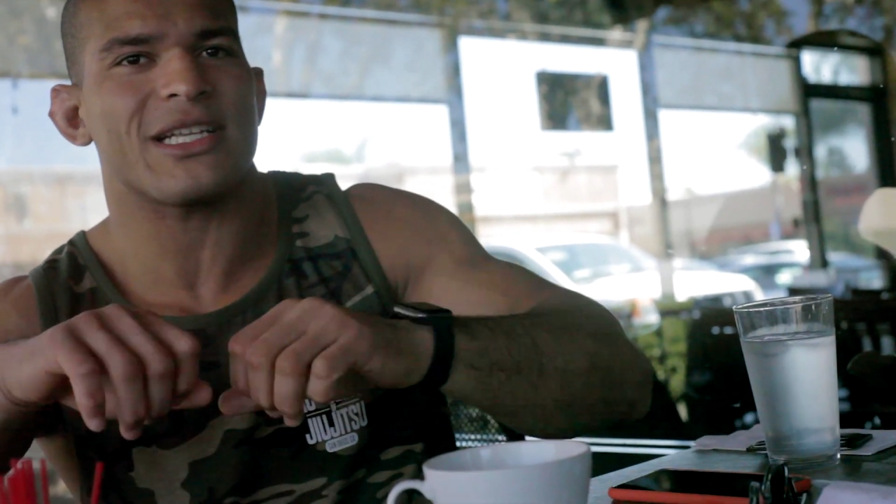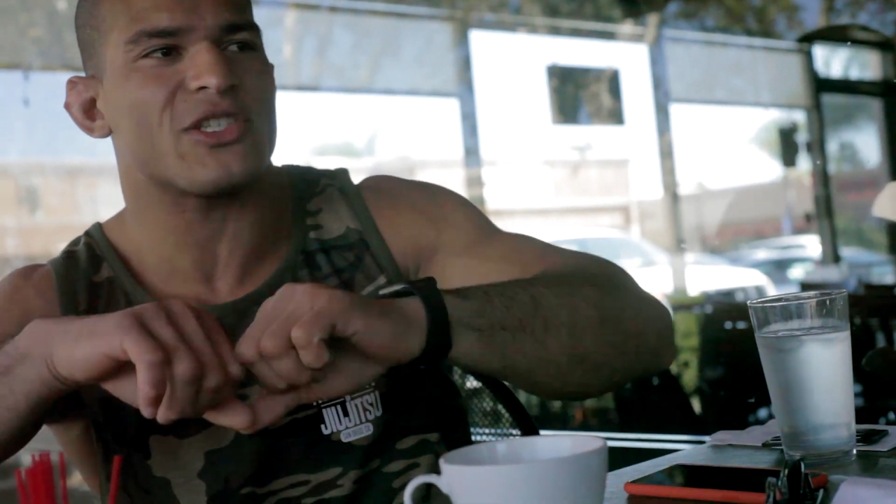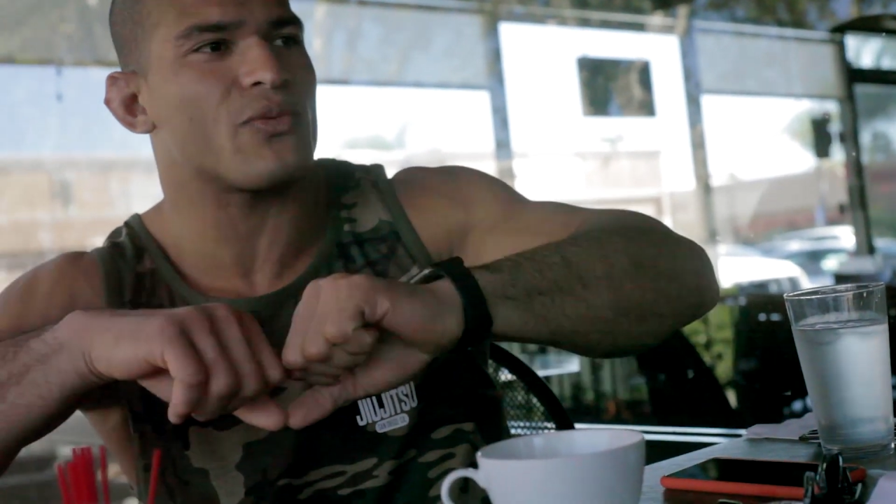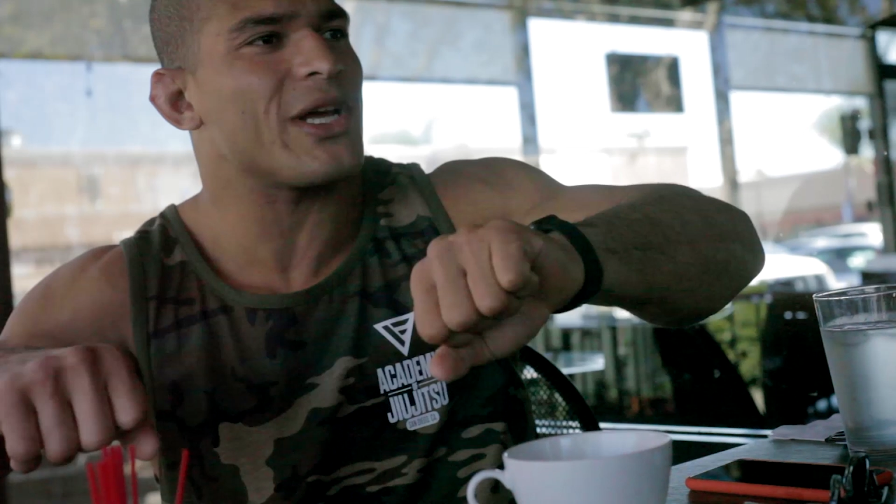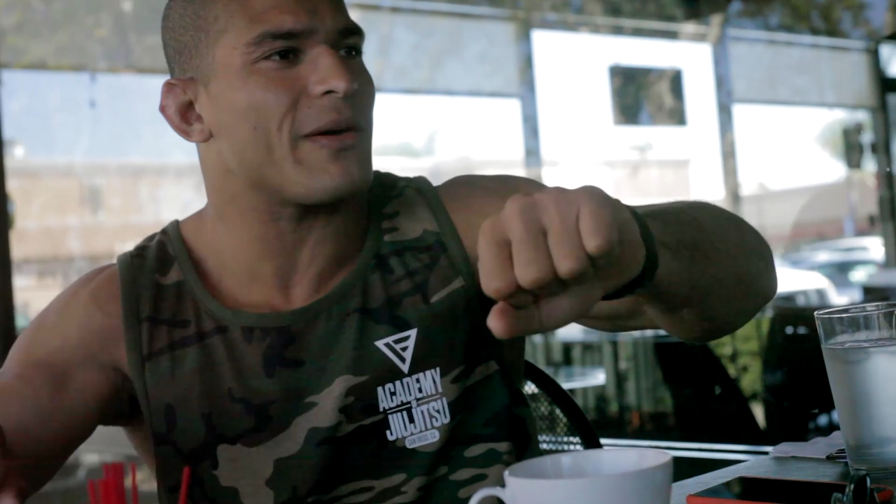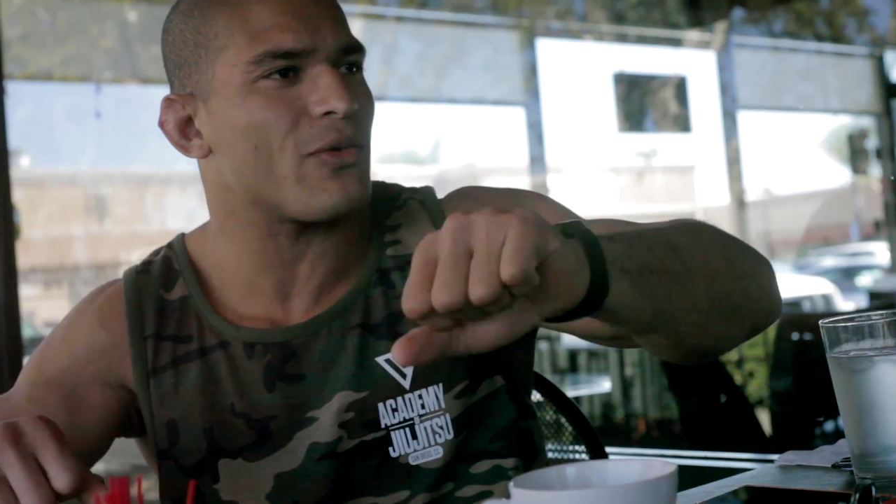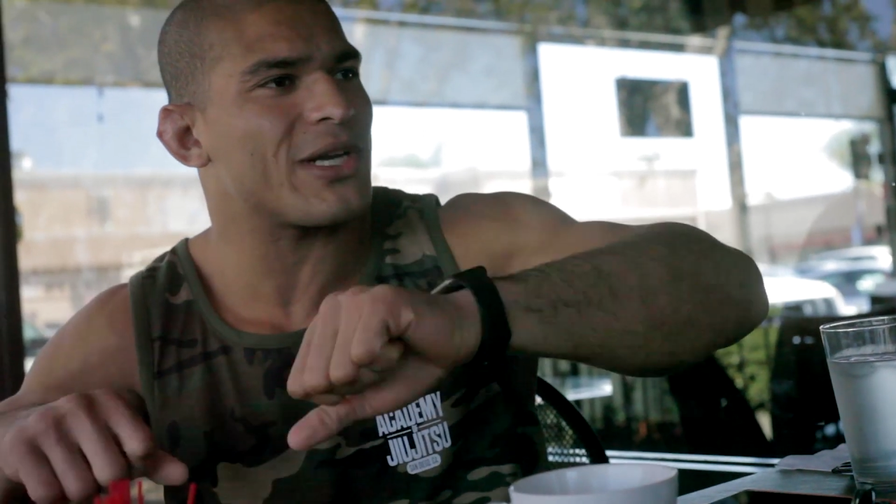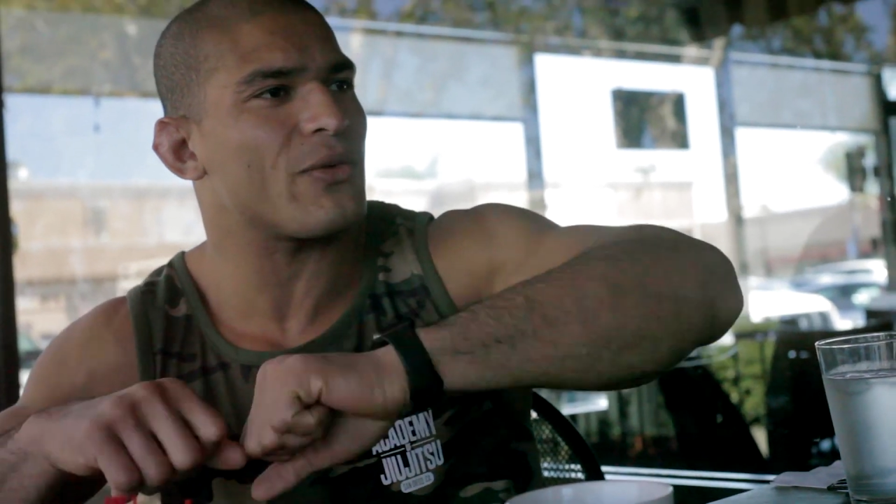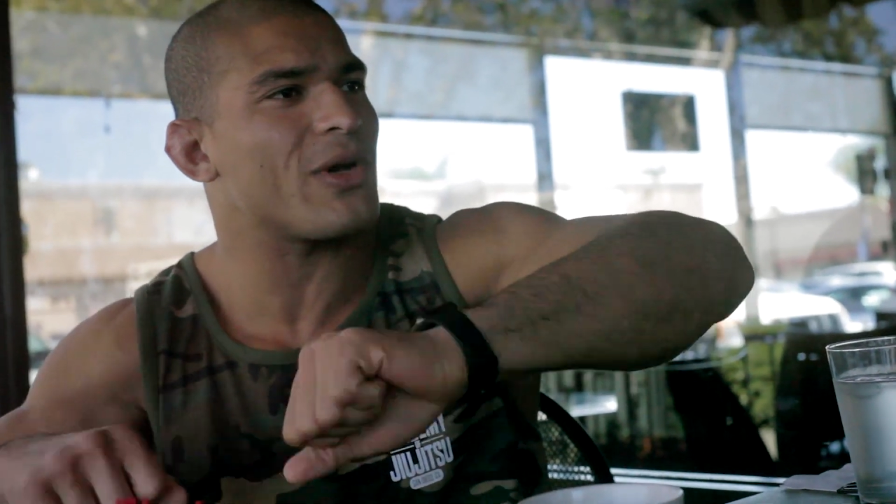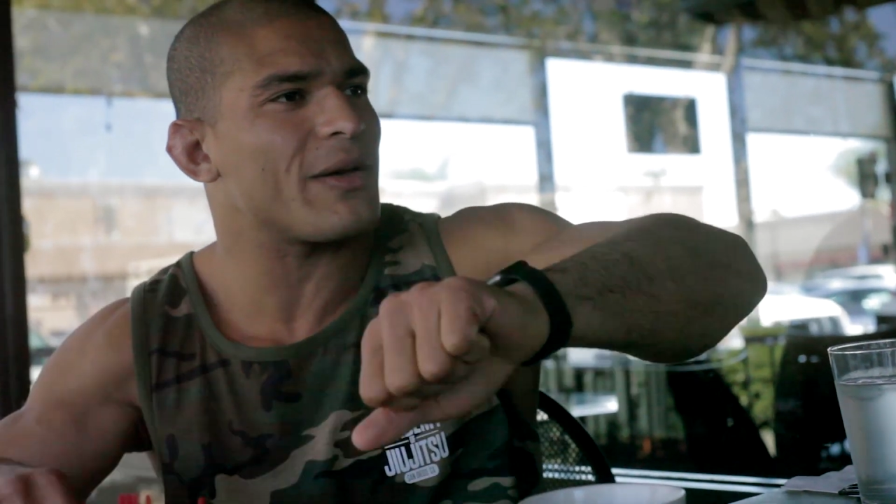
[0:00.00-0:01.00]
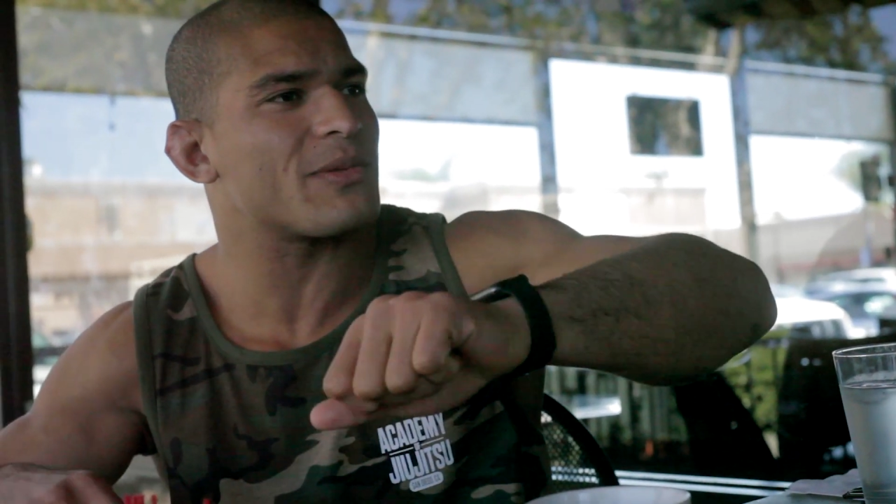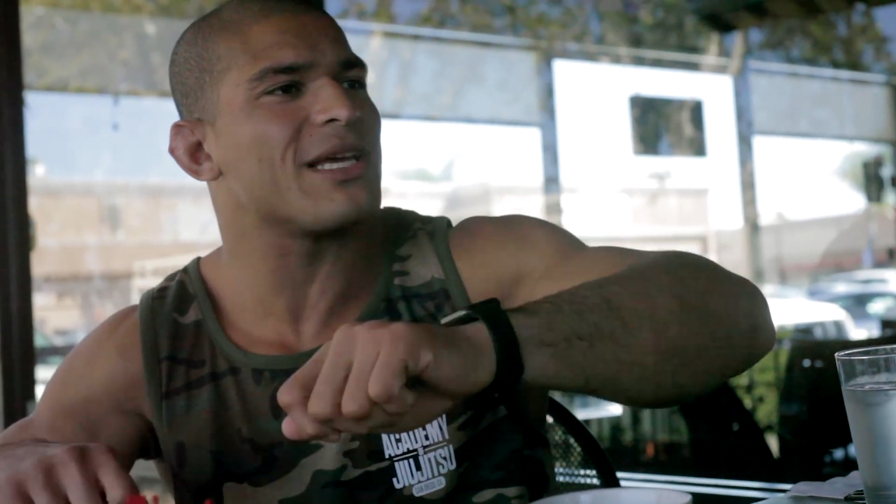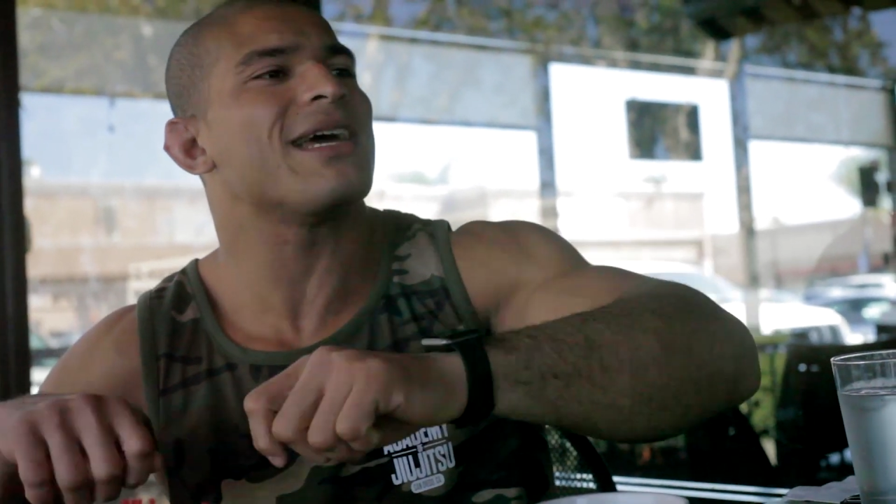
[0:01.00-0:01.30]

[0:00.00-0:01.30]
it's ripped when it's so, ripped